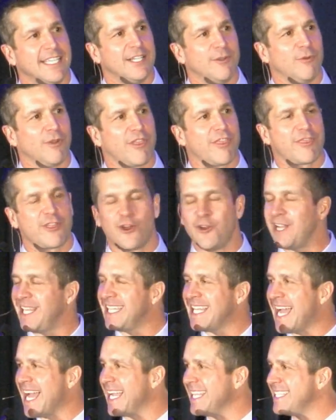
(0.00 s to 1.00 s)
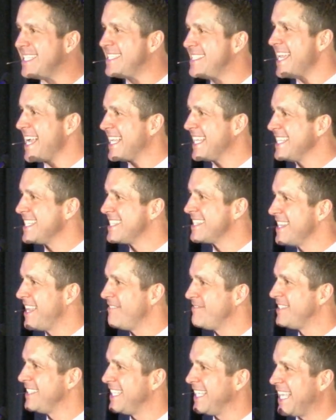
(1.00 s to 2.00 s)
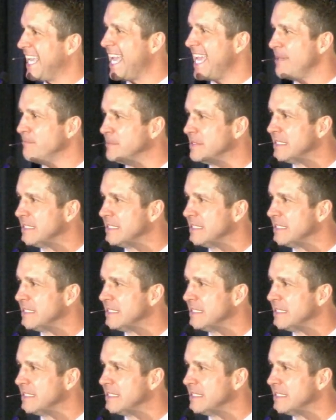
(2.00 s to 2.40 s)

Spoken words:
with 39 seconds left in the game